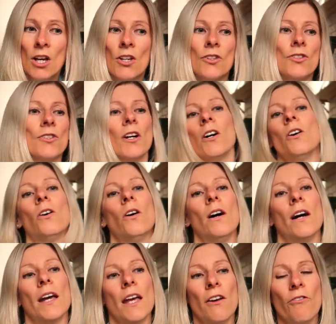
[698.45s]
So
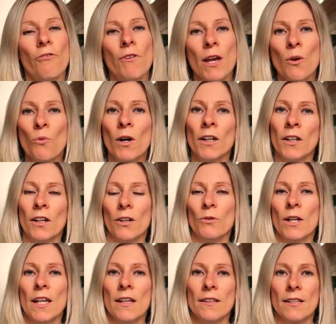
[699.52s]
if we wanna
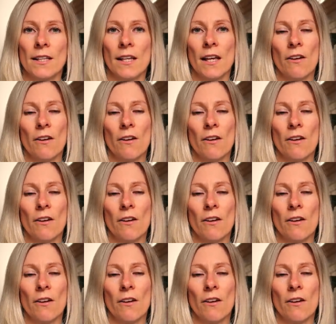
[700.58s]
eat,